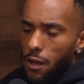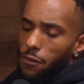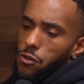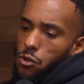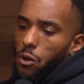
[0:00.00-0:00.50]

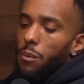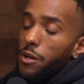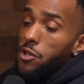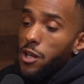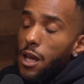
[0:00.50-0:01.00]
Yeah, for
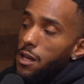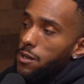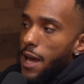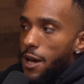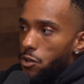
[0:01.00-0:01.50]
sure. But
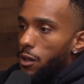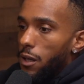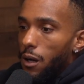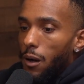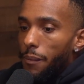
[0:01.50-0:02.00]
Shayne is
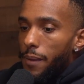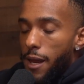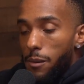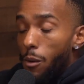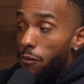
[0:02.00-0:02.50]
actually
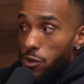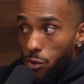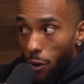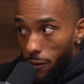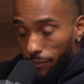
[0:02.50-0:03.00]
Eddie
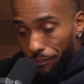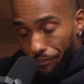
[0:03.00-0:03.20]
Murphy's daughter.